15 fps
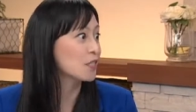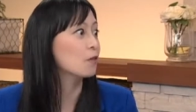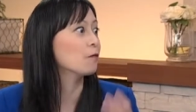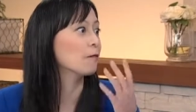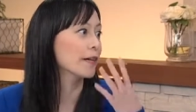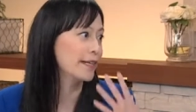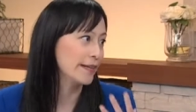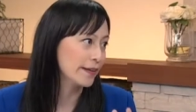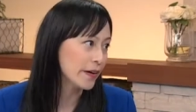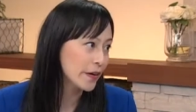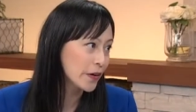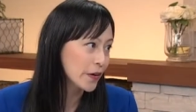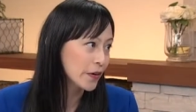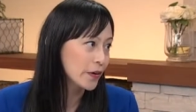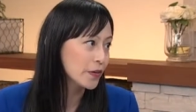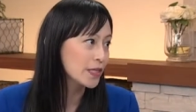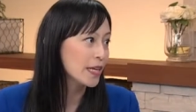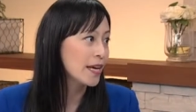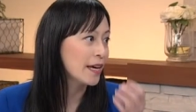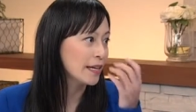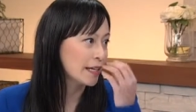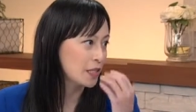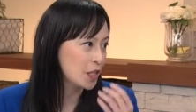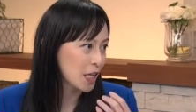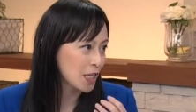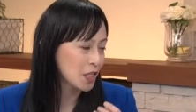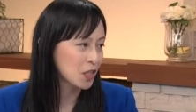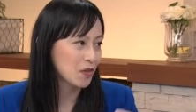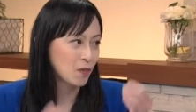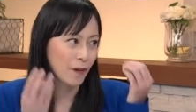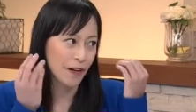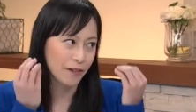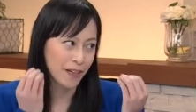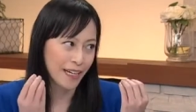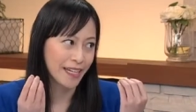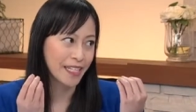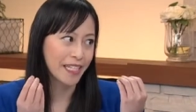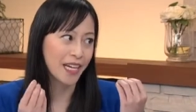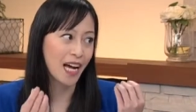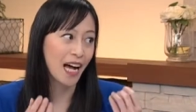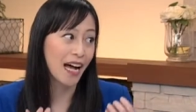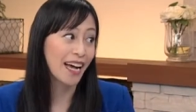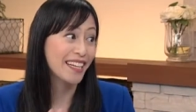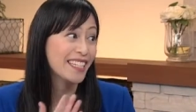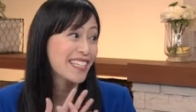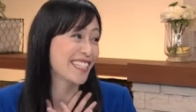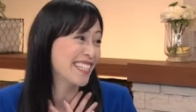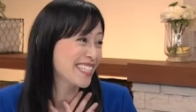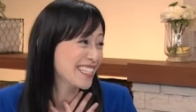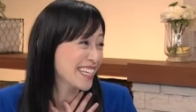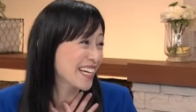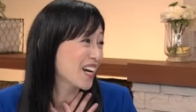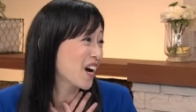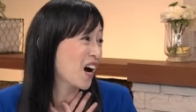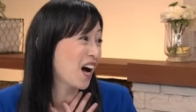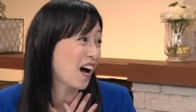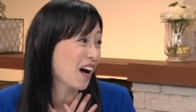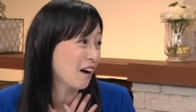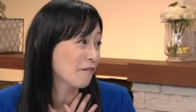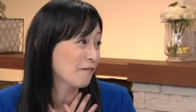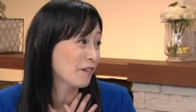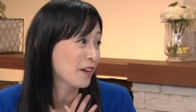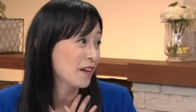So runny nose, congestion, watery, itchy eyes, sneezing, cough.